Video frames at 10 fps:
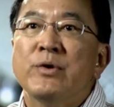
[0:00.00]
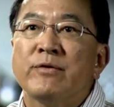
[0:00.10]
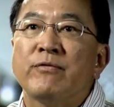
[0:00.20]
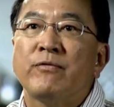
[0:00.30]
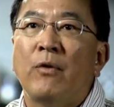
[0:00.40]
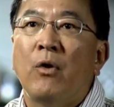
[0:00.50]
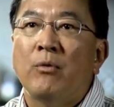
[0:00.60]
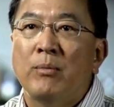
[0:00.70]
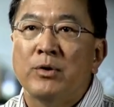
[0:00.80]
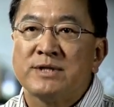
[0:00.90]
of the
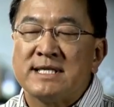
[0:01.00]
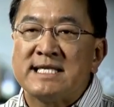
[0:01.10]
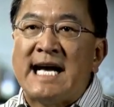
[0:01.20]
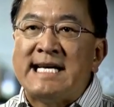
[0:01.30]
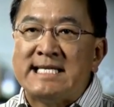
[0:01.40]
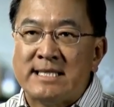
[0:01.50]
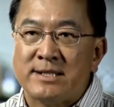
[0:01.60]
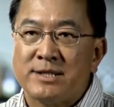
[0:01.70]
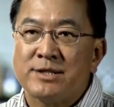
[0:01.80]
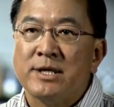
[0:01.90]
foremost
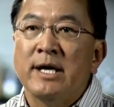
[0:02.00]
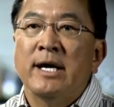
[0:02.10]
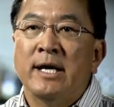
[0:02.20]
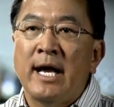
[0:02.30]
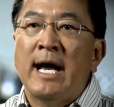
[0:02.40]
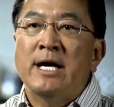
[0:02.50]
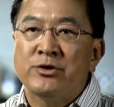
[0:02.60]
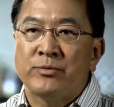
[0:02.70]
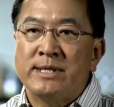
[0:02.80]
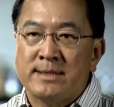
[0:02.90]
scientists in
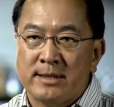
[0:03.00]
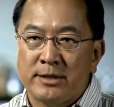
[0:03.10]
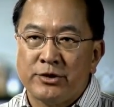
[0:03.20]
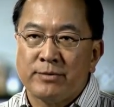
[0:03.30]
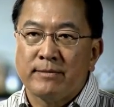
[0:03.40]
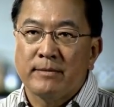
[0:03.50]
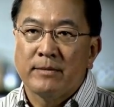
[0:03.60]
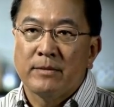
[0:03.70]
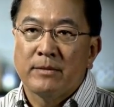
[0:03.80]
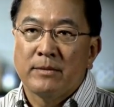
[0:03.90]
age research.
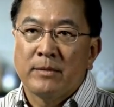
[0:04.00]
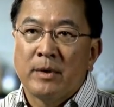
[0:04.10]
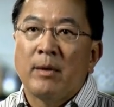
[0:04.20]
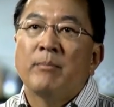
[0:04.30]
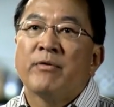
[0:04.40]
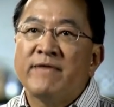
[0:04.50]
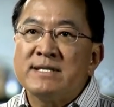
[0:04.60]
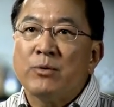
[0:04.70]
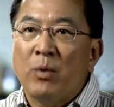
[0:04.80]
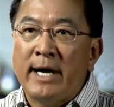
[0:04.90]

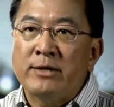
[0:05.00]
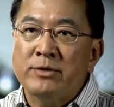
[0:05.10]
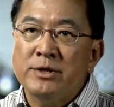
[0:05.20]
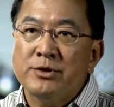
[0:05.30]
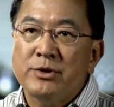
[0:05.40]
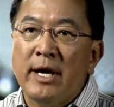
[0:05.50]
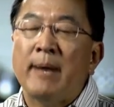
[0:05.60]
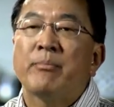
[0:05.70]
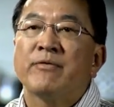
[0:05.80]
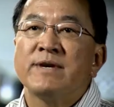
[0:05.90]
Professor Weindruch
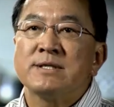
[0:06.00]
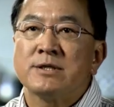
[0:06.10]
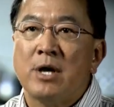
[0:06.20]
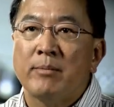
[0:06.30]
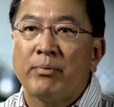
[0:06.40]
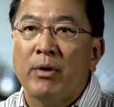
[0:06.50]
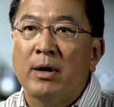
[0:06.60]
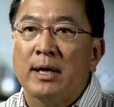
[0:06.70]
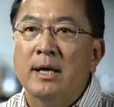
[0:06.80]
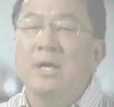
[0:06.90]
and Professor Tom Prolla,